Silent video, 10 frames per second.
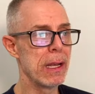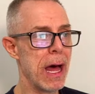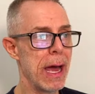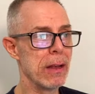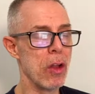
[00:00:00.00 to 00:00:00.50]
a
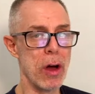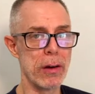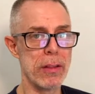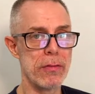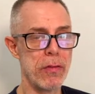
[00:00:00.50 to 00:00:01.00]
line
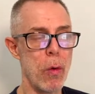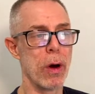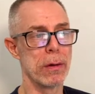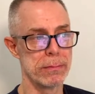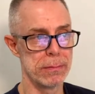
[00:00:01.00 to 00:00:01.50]
longer than
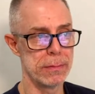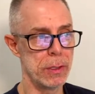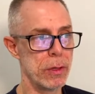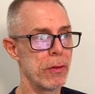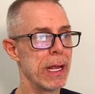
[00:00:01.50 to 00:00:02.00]
4.
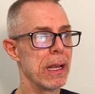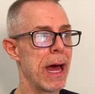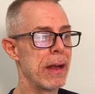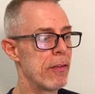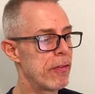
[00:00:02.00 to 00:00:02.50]
It would create a
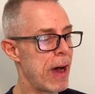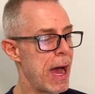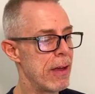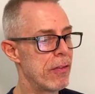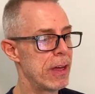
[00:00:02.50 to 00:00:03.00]
line of
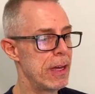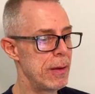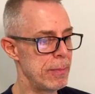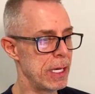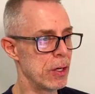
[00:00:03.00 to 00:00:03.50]
5
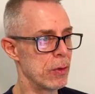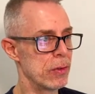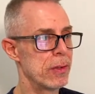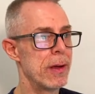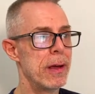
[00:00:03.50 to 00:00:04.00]

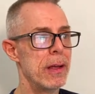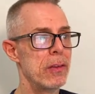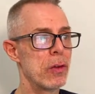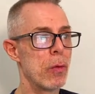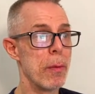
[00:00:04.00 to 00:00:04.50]
Migos.
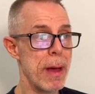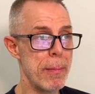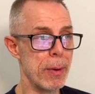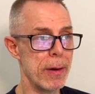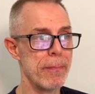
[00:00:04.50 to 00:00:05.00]
So
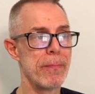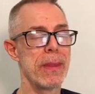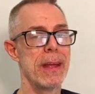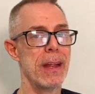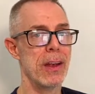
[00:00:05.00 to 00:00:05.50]
remember,
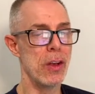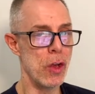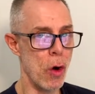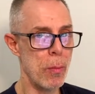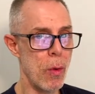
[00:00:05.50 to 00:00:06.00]

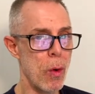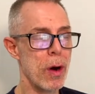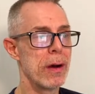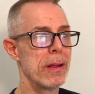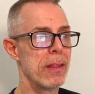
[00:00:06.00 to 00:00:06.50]
no
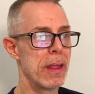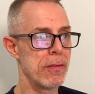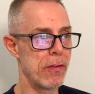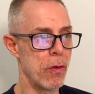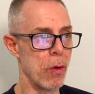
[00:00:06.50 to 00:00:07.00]
more
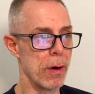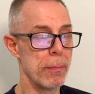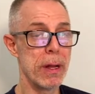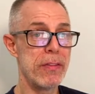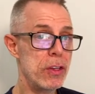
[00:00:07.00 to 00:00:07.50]
than 4.
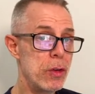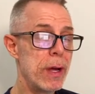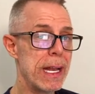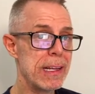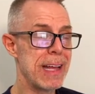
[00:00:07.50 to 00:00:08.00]
But if you do
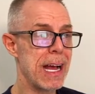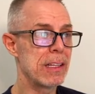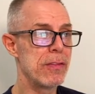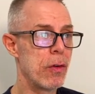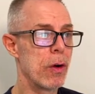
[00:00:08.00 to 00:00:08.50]
get
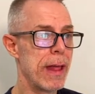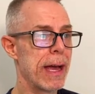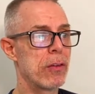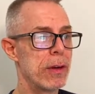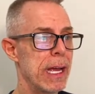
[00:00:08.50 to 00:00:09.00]
exactly 4,
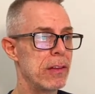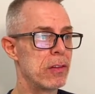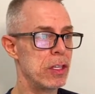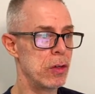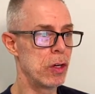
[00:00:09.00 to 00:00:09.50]
that
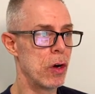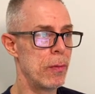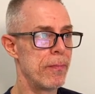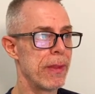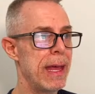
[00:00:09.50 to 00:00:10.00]
creates a Yugo.